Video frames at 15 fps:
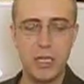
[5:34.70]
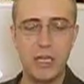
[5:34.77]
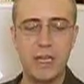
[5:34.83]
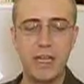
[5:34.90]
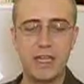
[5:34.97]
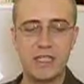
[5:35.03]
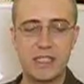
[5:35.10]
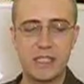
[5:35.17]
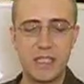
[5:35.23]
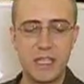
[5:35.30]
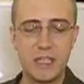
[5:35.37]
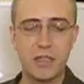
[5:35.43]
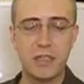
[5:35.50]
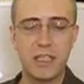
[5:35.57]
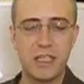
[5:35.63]
a
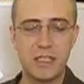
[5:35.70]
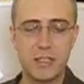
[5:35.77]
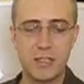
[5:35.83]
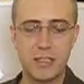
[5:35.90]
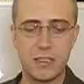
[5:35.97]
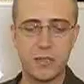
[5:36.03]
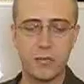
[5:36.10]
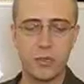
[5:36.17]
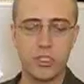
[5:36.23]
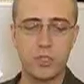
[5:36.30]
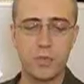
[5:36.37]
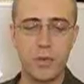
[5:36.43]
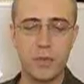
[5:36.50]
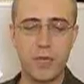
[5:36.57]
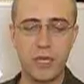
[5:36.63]
single instance of which
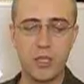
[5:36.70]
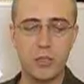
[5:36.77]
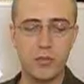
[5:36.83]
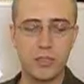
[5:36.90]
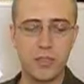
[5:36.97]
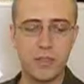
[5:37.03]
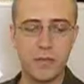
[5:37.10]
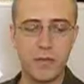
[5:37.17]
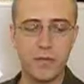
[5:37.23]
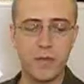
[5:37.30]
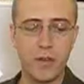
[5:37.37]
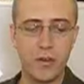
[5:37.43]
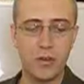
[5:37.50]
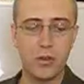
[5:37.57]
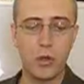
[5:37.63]
may make use of a
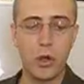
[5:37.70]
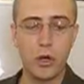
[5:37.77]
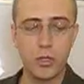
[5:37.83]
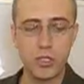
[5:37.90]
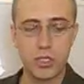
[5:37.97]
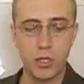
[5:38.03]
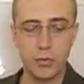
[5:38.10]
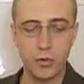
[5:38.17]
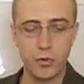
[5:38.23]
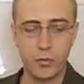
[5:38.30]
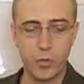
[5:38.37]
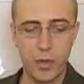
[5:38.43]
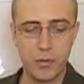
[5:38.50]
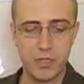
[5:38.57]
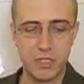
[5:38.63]
very large number of
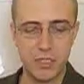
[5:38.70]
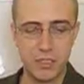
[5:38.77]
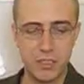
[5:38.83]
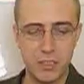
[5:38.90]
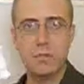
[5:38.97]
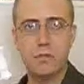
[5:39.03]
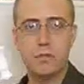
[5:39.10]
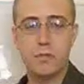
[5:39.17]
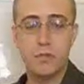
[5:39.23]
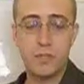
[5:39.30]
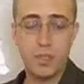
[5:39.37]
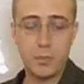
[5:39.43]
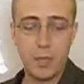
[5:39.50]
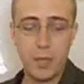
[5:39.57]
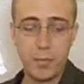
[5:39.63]
premises. To
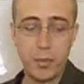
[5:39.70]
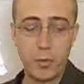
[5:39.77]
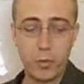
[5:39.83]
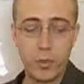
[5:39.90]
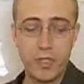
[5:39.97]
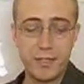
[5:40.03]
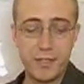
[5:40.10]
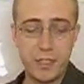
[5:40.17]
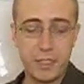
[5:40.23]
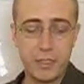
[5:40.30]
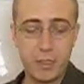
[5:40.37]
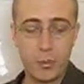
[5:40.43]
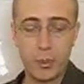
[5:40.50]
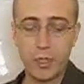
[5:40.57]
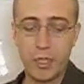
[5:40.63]
sum up, reasoning
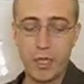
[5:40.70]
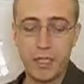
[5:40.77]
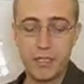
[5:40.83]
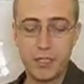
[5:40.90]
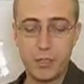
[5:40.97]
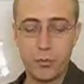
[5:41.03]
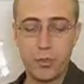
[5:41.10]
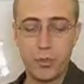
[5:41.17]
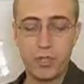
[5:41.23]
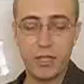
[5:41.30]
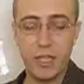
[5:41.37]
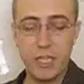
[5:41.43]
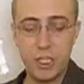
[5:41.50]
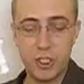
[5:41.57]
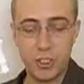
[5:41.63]
that relies on
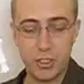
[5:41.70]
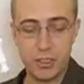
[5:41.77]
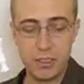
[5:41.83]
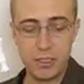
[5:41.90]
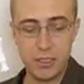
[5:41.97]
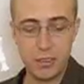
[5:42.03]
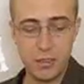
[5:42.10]
relations